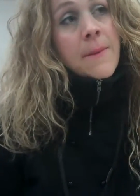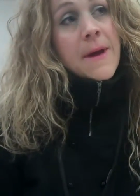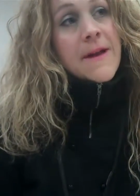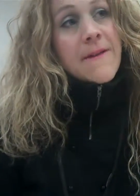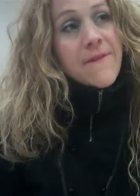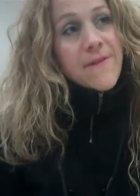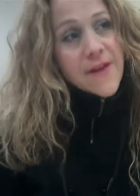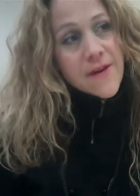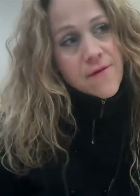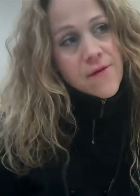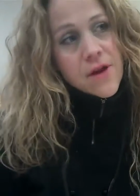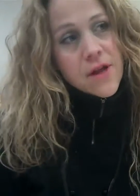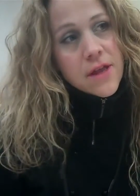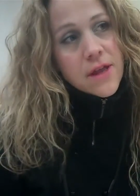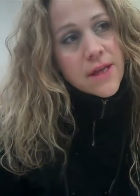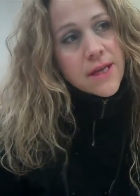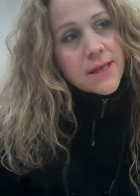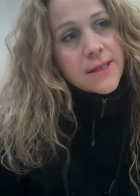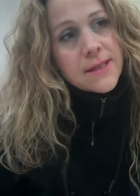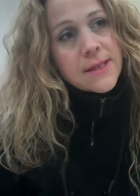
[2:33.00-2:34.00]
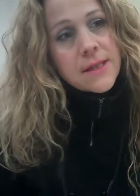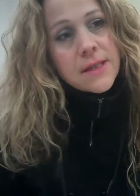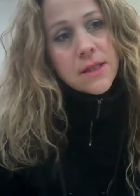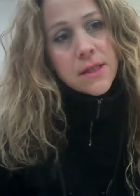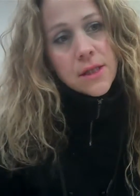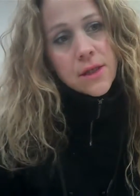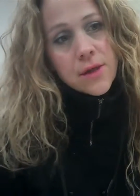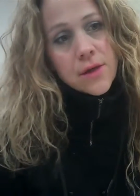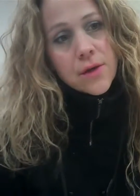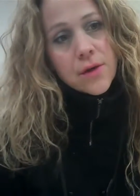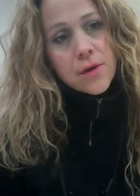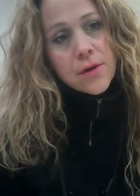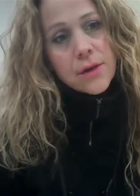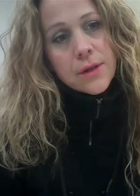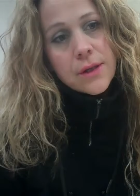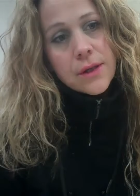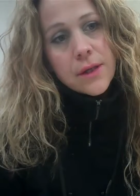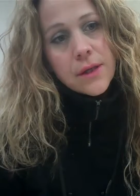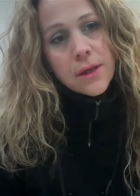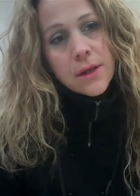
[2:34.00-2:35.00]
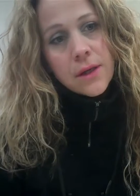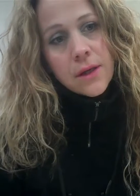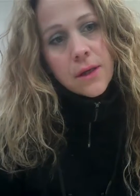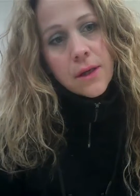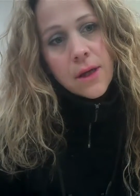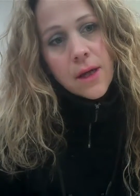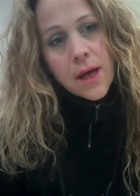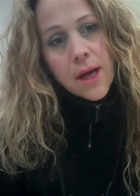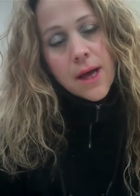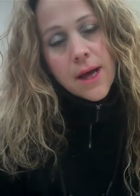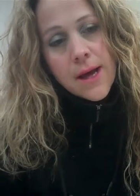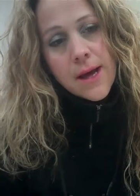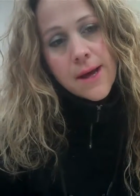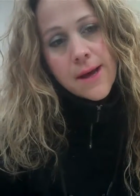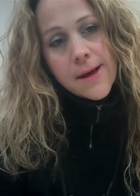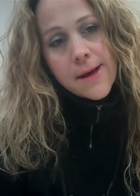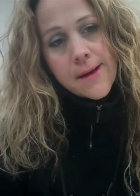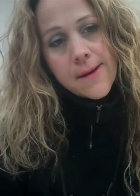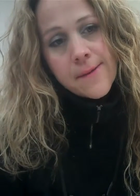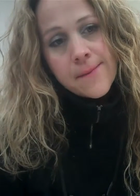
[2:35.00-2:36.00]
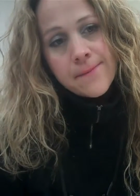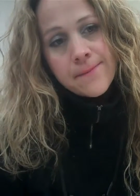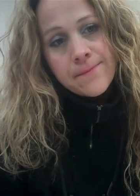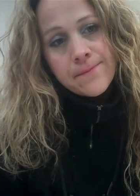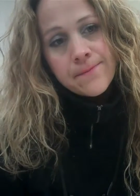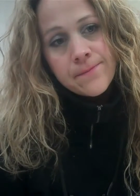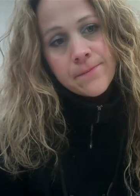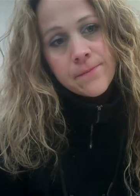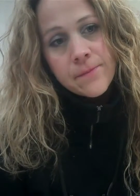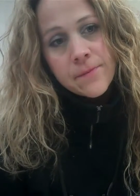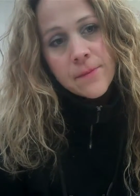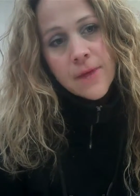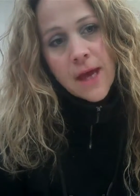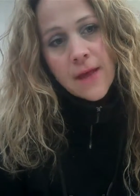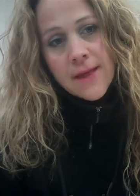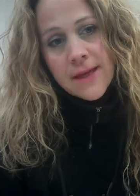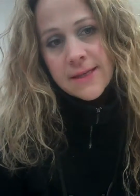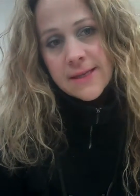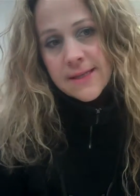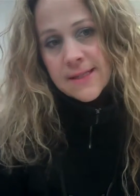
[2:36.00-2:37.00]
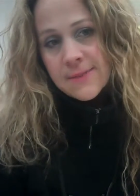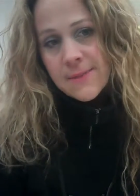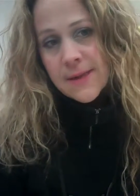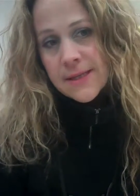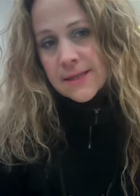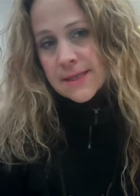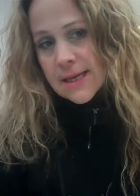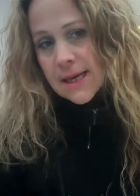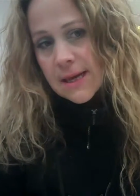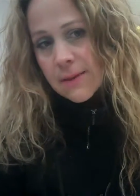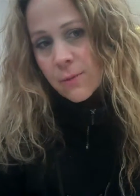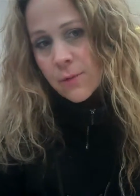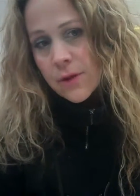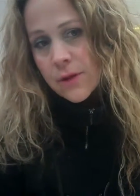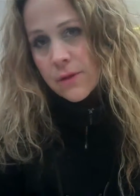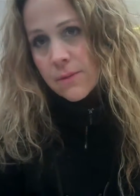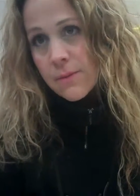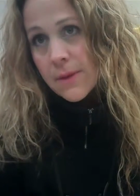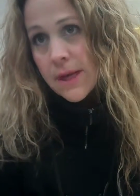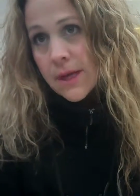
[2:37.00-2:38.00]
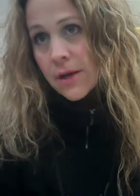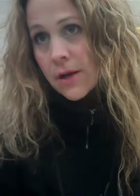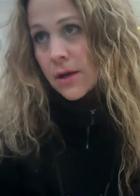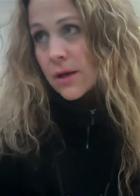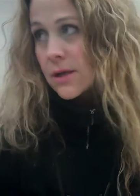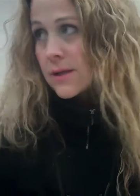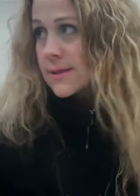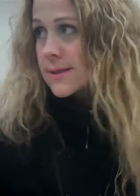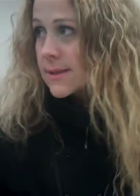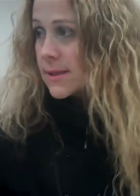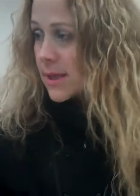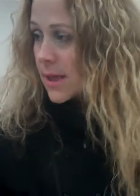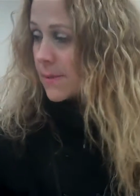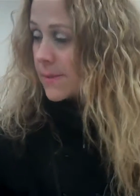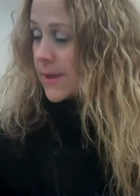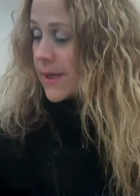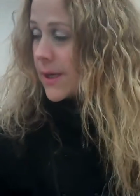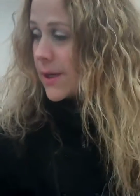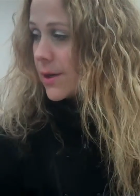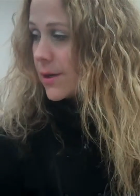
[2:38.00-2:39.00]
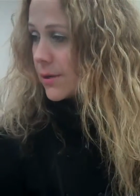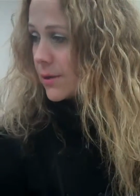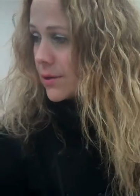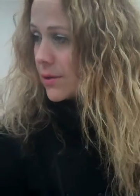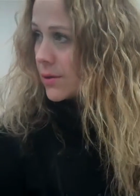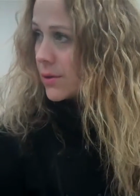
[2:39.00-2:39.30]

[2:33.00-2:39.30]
My favorite thing to do? I like to spend time with my girls. Come here.